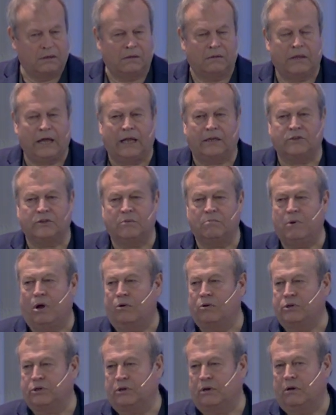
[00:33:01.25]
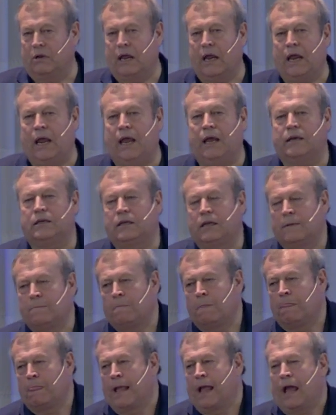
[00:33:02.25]
That's emotional.
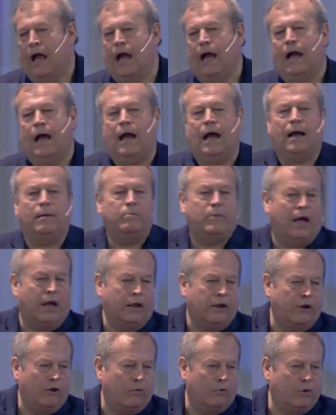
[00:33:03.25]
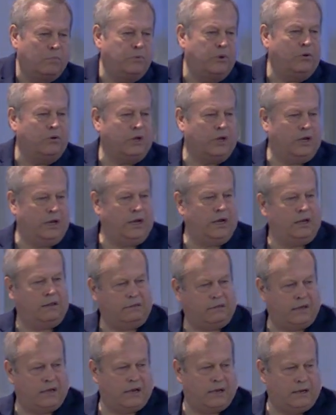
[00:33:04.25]
I'm not here rebuking anything.